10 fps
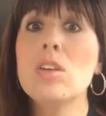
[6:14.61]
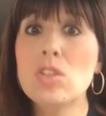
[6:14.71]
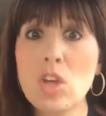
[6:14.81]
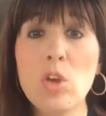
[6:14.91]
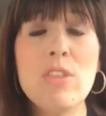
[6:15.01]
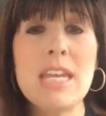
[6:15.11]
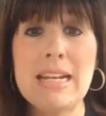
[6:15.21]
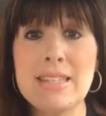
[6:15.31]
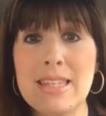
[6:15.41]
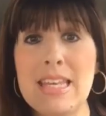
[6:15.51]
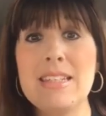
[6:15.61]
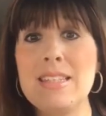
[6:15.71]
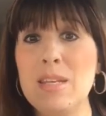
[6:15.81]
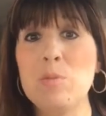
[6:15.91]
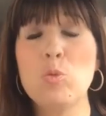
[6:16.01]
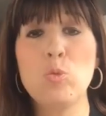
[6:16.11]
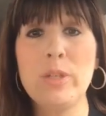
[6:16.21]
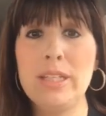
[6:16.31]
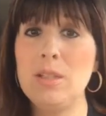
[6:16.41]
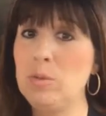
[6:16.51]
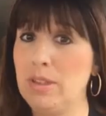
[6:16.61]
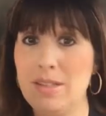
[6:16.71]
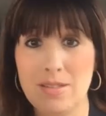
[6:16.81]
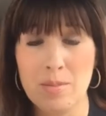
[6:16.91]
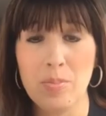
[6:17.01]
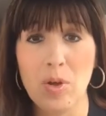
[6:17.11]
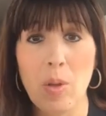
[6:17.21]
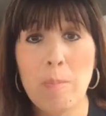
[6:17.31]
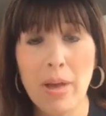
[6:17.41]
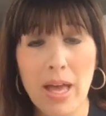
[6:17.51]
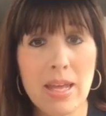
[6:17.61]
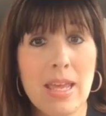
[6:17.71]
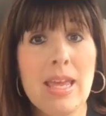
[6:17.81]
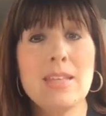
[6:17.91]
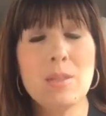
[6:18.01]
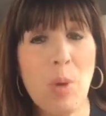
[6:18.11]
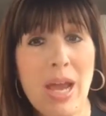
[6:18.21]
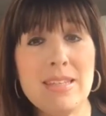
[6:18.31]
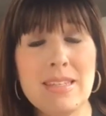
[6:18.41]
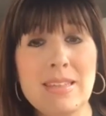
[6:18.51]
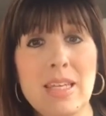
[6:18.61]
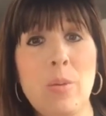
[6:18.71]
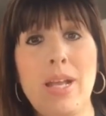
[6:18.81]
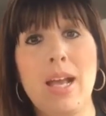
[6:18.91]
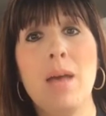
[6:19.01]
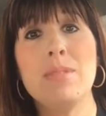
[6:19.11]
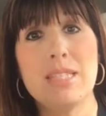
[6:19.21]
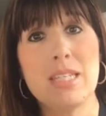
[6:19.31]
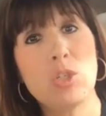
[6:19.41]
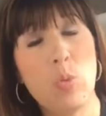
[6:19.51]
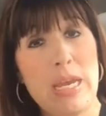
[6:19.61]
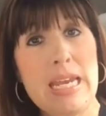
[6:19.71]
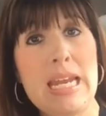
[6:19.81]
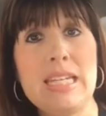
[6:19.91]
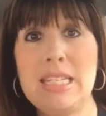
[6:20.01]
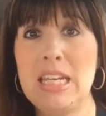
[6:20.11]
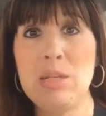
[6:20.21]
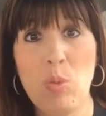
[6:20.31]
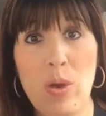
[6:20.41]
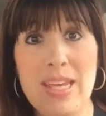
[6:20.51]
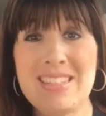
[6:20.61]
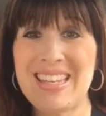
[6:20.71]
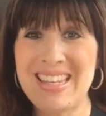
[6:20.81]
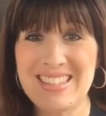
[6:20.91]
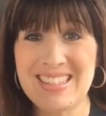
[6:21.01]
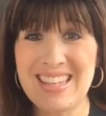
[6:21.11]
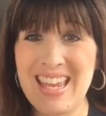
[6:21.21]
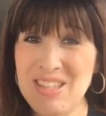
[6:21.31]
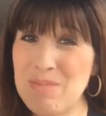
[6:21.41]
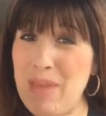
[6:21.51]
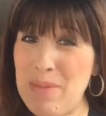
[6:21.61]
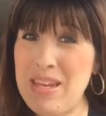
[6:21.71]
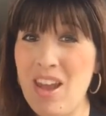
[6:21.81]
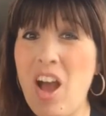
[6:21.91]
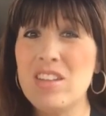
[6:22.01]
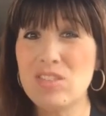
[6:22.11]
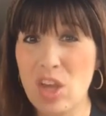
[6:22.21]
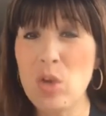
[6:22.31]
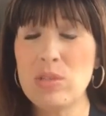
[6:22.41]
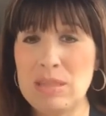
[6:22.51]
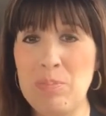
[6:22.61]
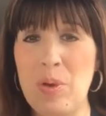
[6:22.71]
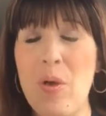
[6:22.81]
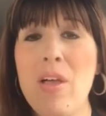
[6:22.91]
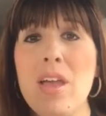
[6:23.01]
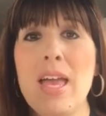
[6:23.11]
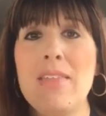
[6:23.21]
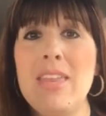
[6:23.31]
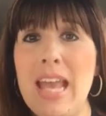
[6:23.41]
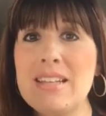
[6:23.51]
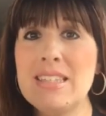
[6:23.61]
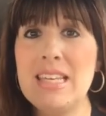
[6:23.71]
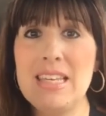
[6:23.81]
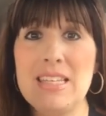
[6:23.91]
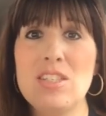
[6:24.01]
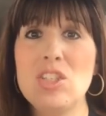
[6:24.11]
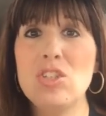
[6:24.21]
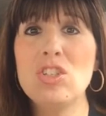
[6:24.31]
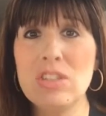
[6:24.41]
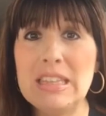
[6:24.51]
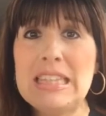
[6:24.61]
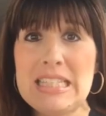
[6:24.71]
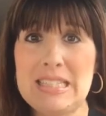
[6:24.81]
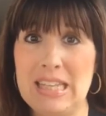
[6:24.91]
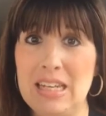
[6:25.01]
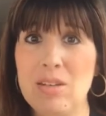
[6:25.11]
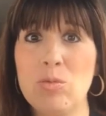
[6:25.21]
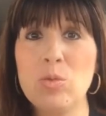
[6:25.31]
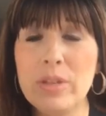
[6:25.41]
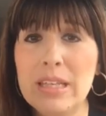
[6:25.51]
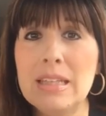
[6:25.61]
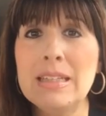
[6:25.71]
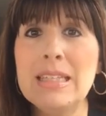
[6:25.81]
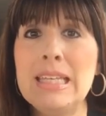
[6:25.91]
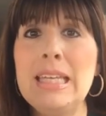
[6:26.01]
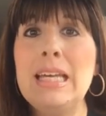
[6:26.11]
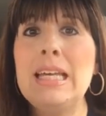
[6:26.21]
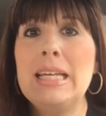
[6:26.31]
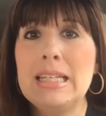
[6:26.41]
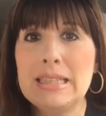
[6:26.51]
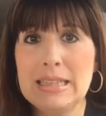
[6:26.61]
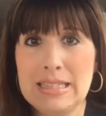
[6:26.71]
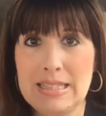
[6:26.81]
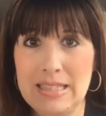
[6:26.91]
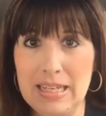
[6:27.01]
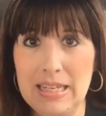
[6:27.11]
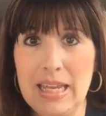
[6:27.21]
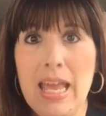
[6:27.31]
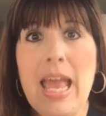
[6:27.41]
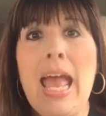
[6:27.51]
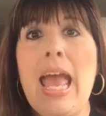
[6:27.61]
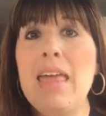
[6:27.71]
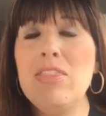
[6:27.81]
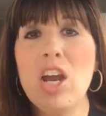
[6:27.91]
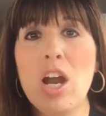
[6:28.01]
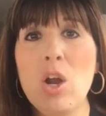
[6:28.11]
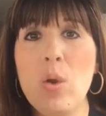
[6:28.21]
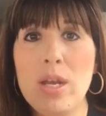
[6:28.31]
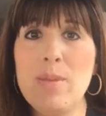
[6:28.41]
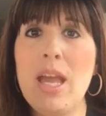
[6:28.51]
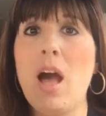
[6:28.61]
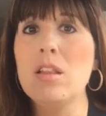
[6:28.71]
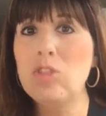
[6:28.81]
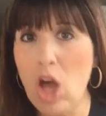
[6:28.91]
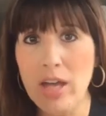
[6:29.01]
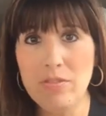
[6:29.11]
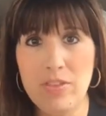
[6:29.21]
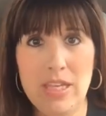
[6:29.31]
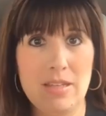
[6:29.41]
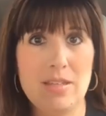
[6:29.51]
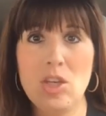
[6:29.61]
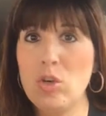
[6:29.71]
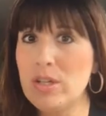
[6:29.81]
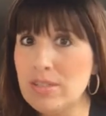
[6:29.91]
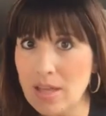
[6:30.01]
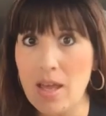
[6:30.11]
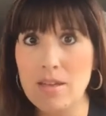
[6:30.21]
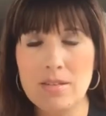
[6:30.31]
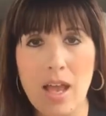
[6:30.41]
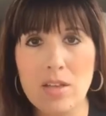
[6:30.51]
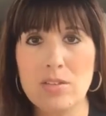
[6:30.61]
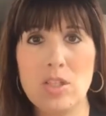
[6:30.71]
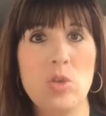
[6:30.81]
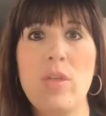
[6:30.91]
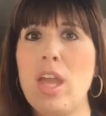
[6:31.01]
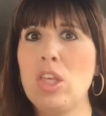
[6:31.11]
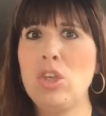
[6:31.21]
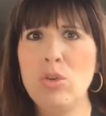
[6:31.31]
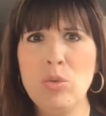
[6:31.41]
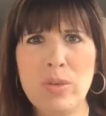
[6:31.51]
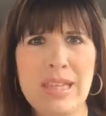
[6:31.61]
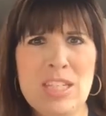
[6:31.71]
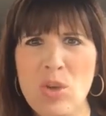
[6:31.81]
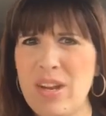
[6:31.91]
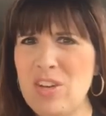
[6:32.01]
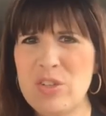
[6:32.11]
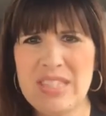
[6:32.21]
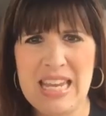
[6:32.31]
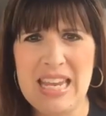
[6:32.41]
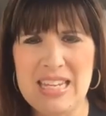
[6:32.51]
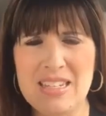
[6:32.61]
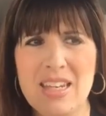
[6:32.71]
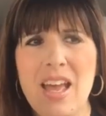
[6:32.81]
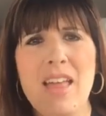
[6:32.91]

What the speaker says: So the next thing seems really, really simple, but surprisingly, when it comes to tween and teen boys, it's maybe not so simple. The next thing is to listen, really listen. And there are going to be a lot of things that your son tells you that you really don't understand.